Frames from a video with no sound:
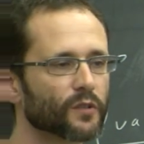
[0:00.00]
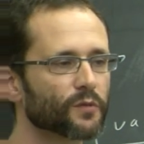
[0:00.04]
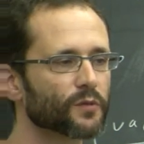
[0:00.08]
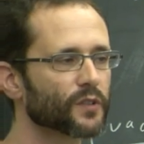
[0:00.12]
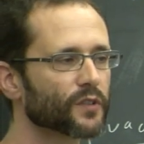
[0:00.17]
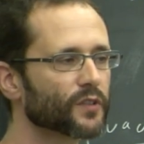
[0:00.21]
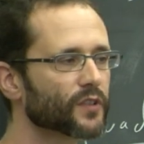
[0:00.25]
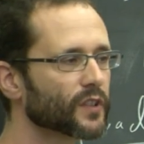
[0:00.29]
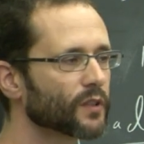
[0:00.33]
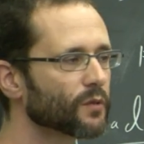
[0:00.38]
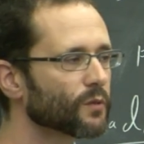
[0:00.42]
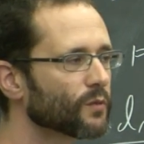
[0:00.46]

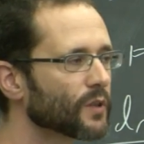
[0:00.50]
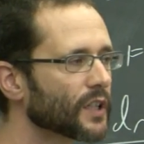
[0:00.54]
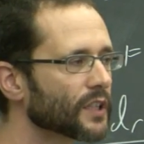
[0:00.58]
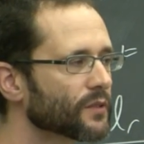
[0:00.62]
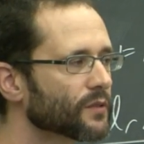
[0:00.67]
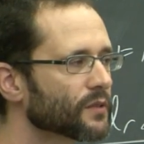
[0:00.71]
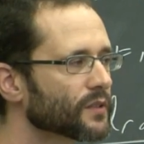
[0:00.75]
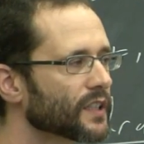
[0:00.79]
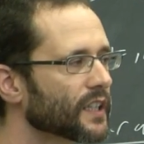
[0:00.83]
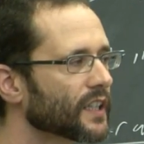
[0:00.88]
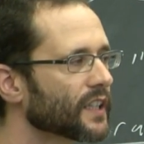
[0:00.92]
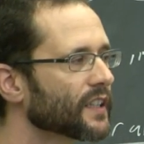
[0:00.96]
over 0, 1
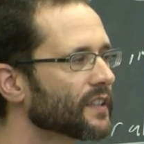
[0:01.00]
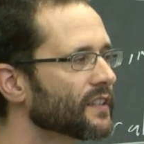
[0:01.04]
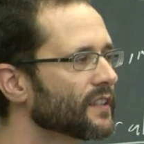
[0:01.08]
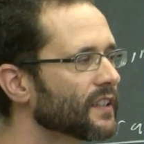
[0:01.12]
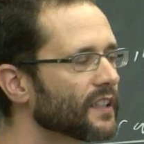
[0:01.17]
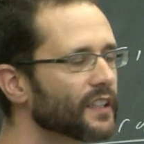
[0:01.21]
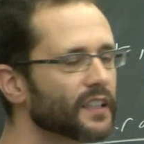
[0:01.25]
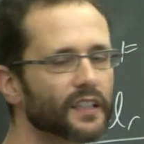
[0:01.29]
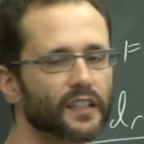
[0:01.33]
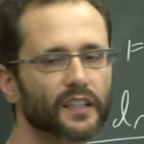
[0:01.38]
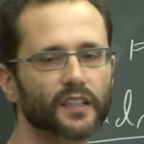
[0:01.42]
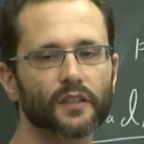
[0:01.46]
to the n,
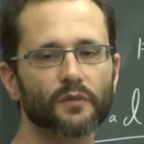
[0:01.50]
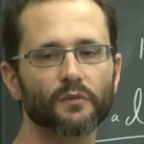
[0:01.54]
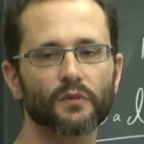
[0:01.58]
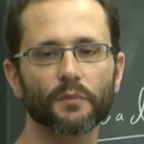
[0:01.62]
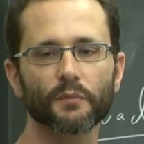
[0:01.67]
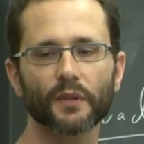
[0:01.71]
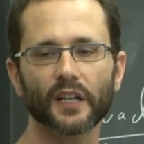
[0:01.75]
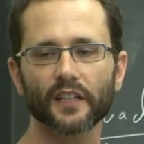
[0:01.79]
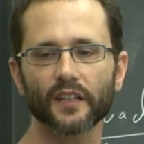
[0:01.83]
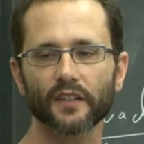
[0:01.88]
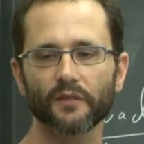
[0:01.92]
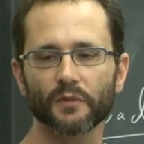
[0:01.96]
we,
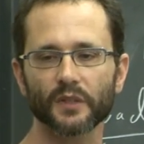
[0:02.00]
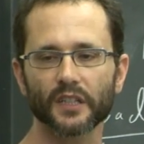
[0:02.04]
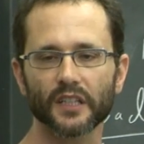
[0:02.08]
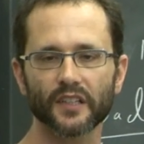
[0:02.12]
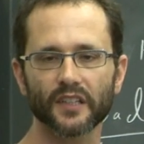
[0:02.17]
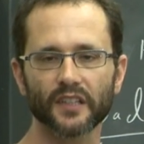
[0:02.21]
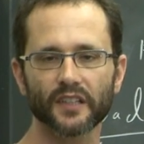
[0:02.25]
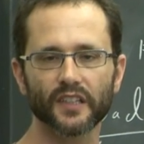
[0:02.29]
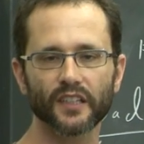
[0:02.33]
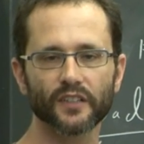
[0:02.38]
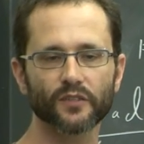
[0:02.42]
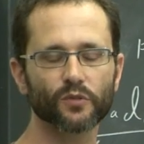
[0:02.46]
might,
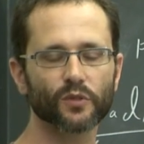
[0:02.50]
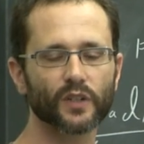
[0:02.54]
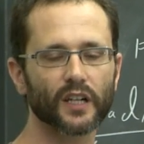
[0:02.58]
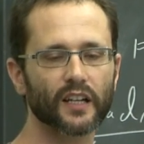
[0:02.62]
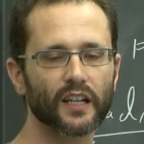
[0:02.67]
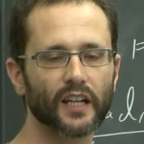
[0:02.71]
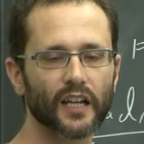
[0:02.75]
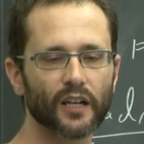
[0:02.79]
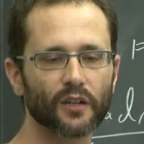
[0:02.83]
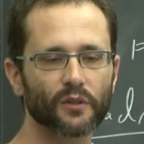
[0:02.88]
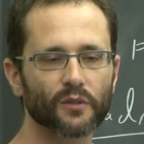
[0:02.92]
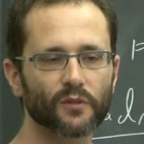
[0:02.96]
we need to
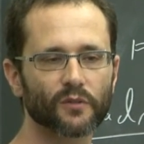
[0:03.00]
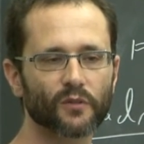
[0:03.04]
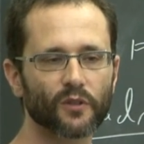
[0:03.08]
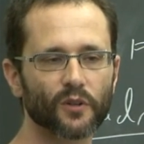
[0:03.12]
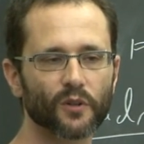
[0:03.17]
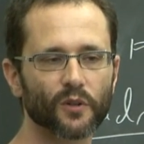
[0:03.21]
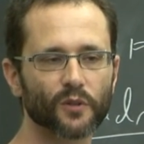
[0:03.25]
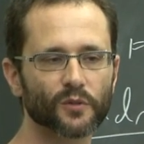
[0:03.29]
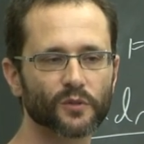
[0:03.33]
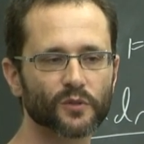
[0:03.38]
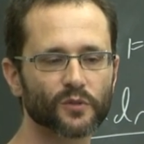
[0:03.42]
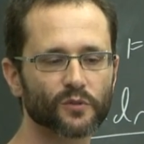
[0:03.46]
allow
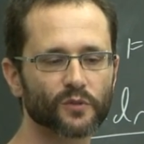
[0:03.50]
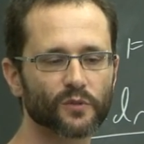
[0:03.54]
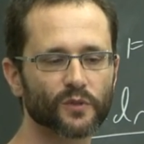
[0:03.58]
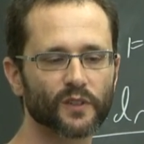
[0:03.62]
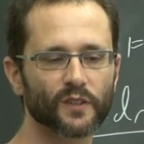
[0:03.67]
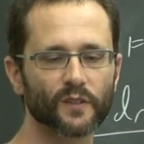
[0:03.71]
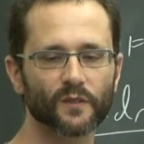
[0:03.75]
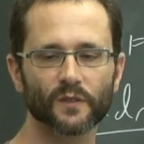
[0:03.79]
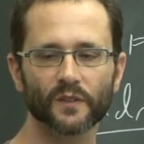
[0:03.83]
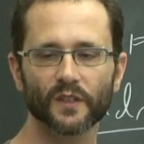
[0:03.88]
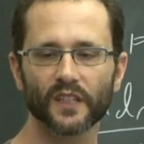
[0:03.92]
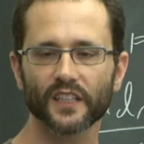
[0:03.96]
rho
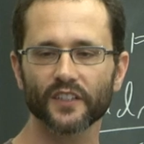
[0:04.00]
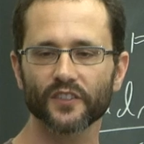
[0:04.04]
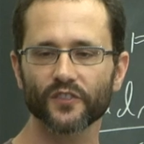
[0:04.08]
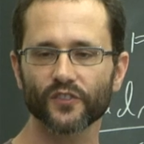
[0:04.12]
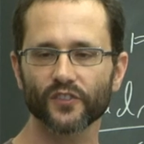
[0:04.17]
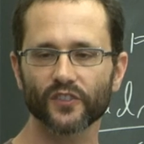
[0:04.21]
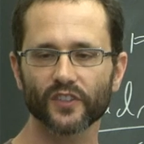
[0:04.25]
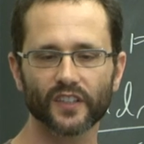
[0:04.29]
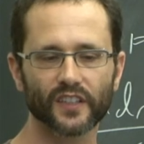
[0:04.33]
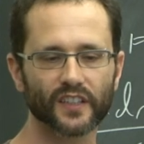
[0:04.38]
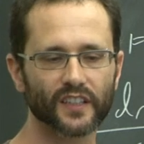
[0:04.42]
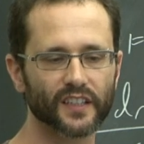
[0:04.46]
to
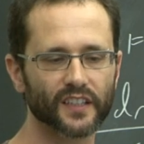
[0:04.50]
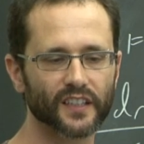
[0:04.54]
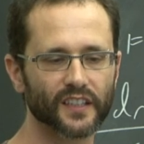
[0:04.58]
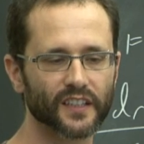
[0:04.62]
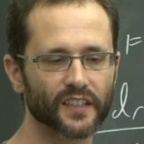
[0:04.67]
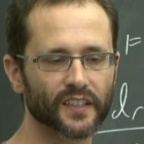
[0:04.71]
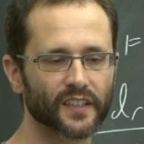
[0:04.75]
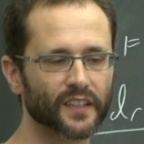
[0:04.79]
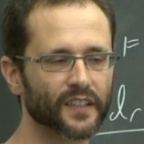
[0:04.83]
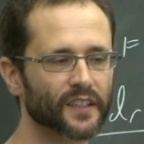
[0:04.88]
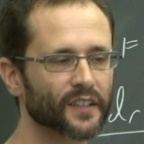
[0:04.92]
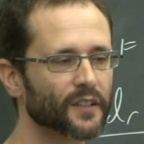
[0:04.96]
range
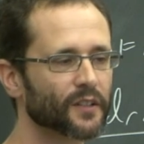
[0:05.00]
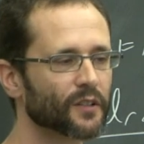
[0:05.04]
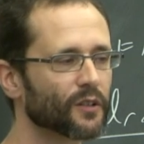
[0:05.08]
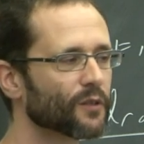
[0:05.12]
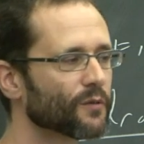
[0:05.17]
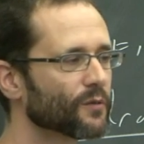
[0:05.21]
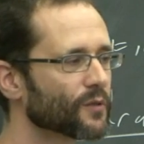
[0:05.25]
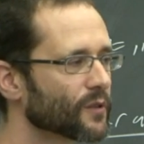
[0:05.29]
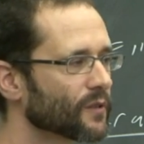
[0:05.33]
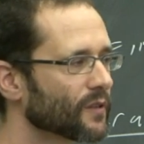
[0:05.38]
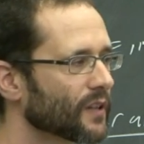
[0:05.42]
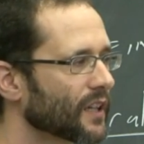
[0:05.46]
uh,
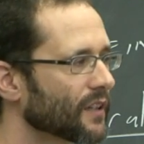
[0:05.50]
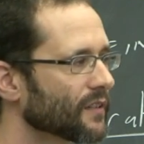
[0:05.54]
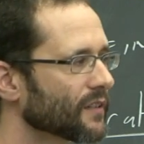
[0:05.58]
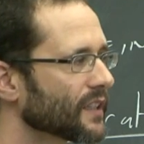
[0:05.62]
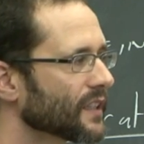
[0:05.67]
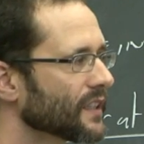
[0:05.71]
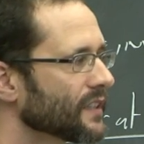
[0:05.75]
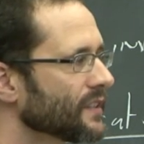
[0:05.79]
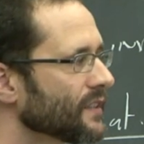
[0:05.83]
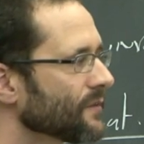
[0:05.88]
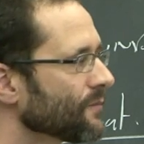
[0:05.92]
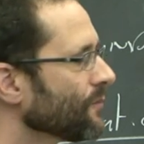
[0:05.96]
over
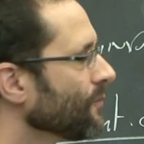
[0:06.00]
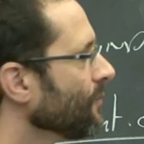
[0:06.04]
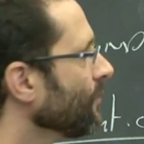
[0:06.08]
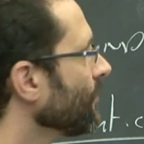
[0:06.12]
Rn.